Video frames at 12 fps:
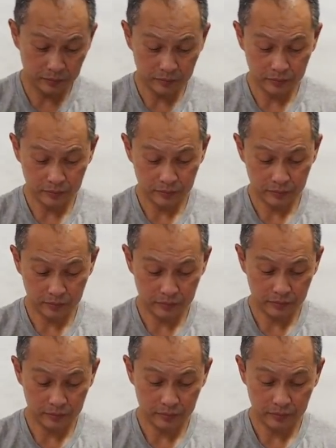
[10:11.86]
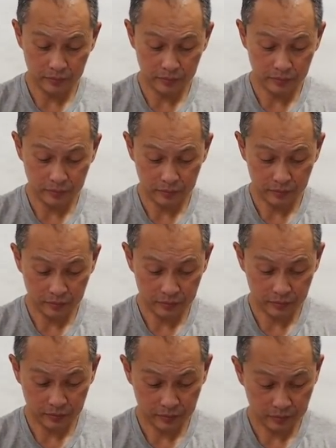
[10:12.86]

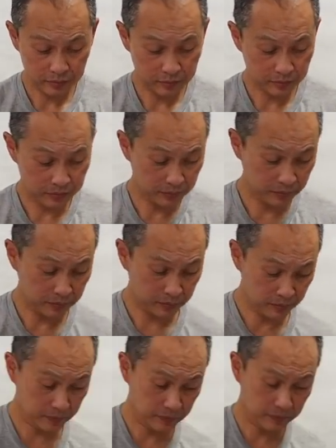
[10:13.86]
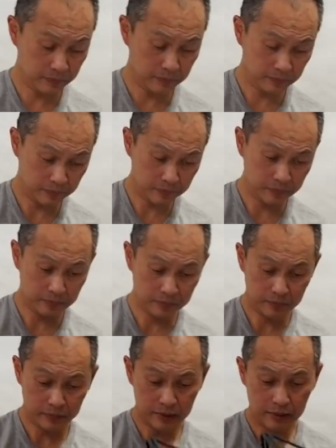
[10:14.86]

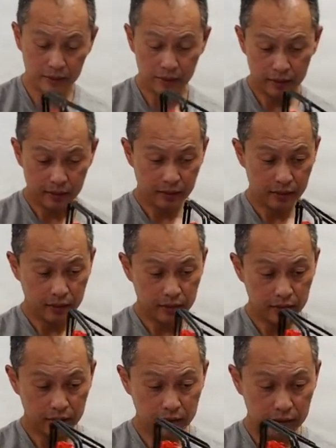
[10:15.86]
(silence)